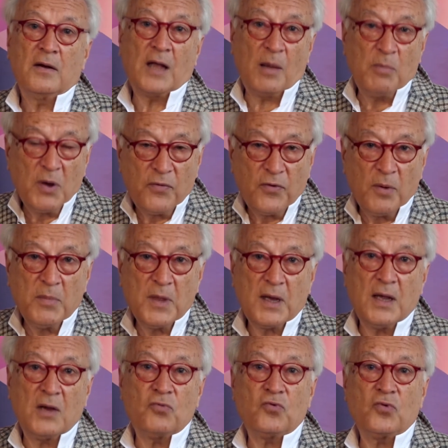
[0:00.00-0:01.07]
coming from the
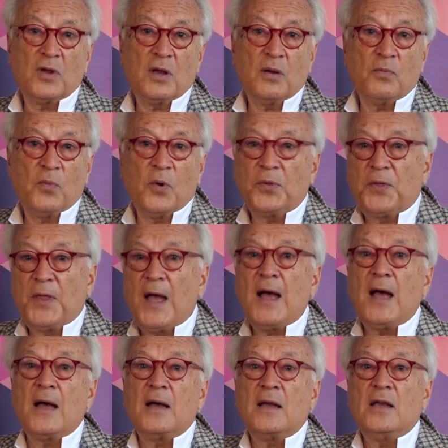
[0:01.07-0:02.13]
country, what
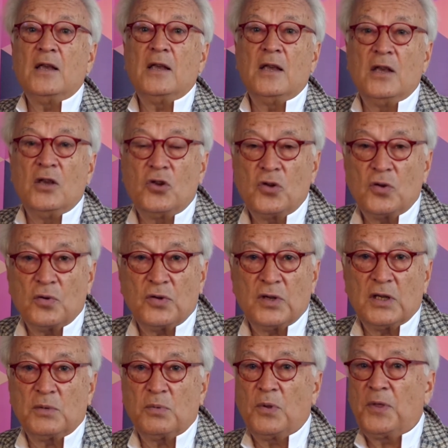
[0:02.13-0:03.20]
their
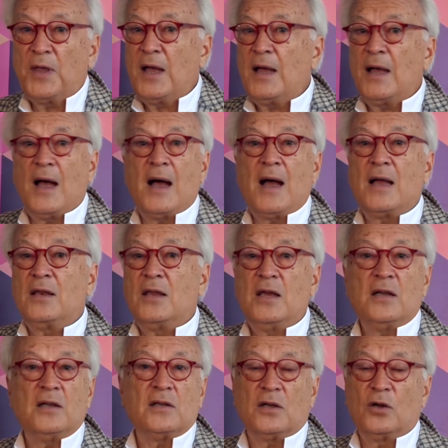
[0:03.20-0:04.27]
issues is, what their
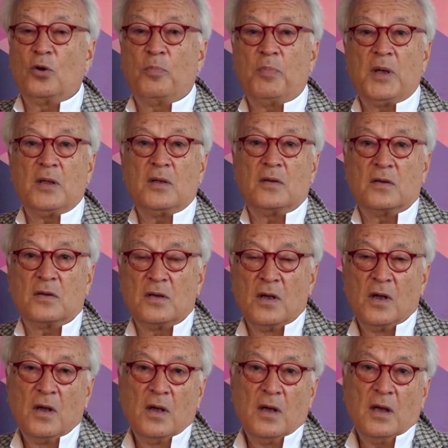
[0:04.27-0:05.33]
ideas and opinions
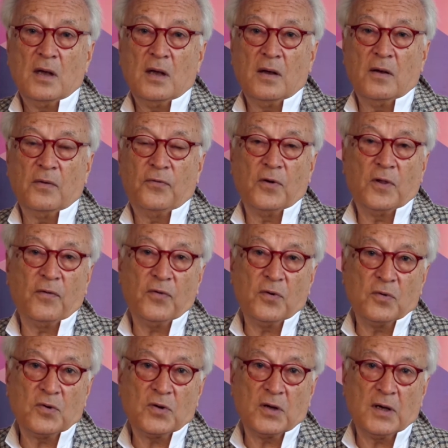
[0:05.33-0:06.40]
for the
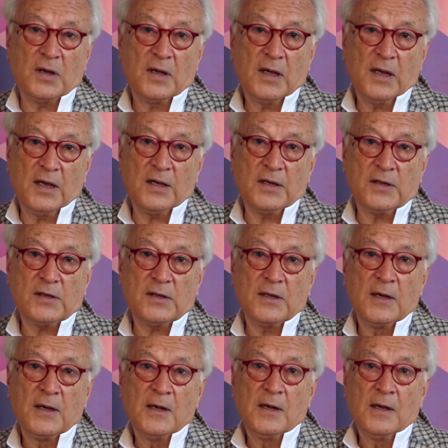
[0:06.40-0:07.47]
future
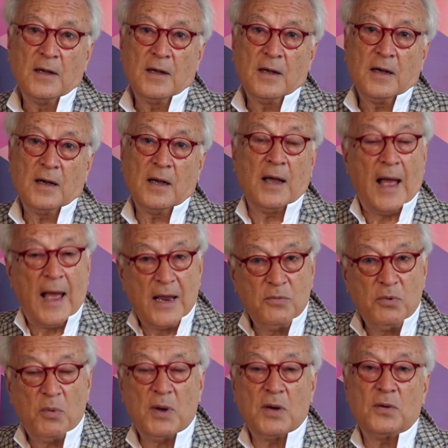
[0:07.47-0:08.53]
is.
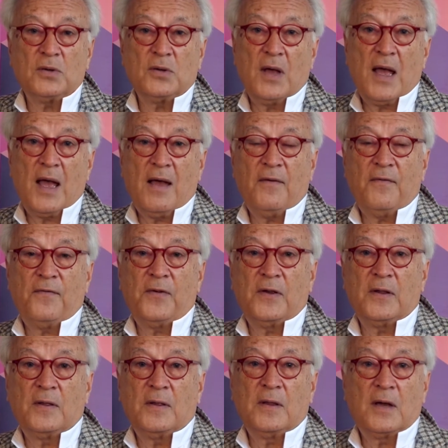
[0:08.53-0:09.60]
And we will also have
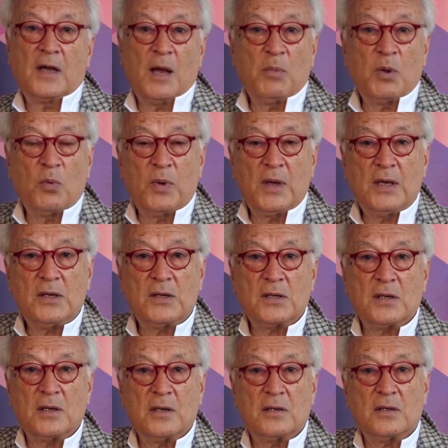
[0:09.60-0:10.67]
in the coming
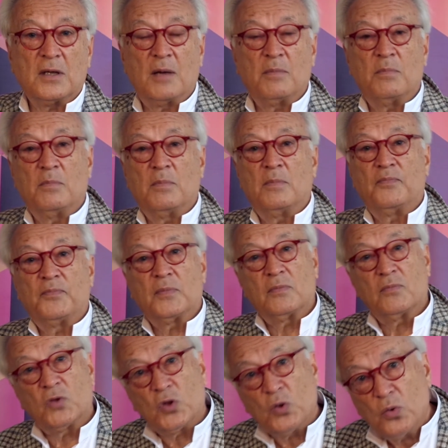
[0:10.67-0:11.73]
weeks some
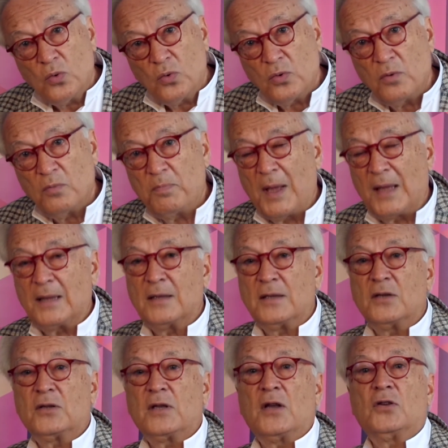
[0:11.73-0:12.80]
two panel
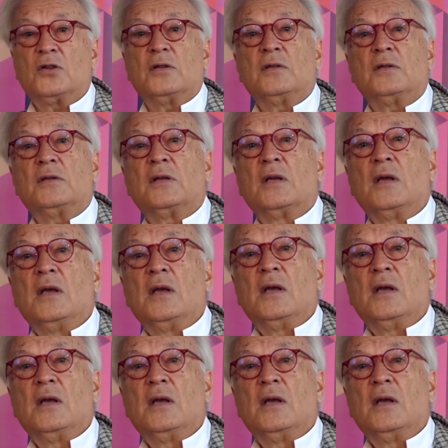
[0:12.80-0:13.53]
discussions